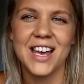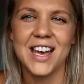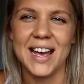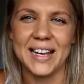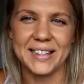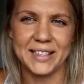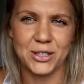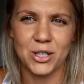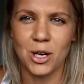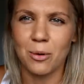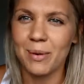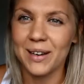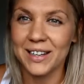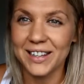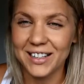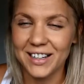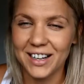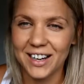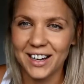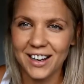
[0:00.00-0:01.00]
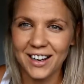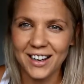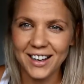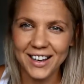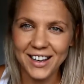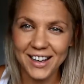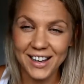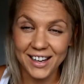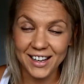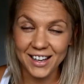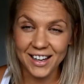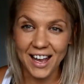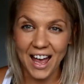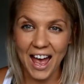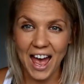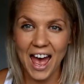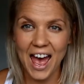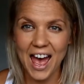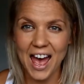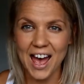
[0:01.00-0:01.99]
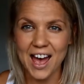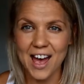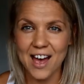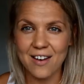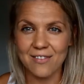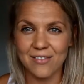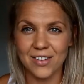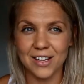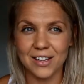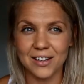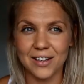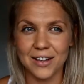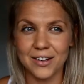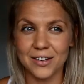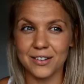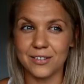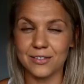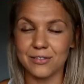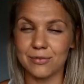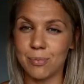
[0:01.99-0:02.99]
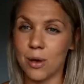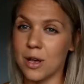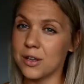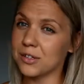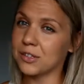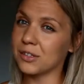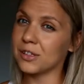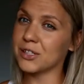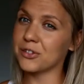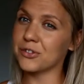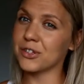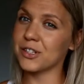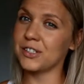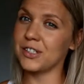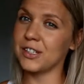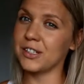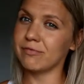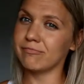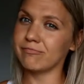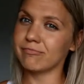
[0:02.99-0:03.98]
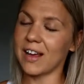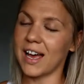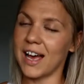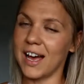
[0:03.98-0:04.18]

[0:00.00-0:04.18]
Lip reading: It's a topic that I have a lot of personal interest in,